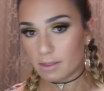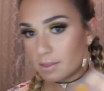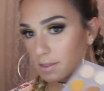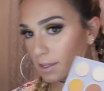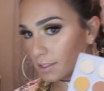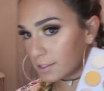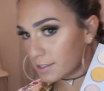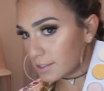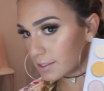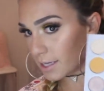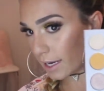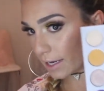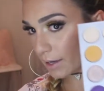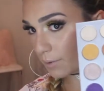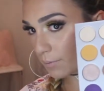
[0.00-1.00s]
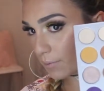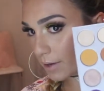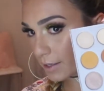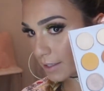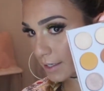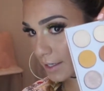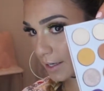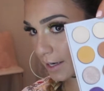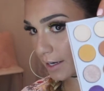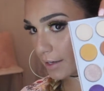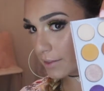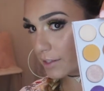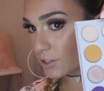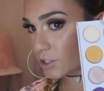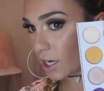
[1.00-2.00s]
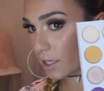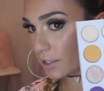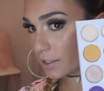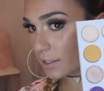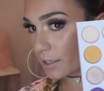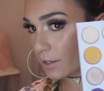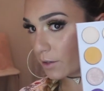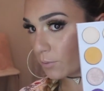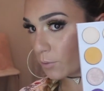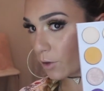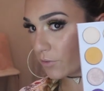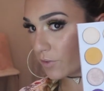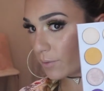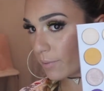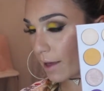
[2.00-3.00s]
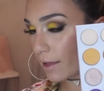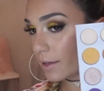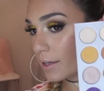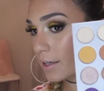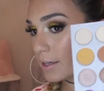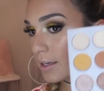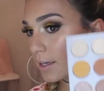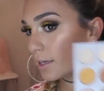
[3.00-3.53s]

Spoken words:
this second one here in the JaclynHillxMorphe palette.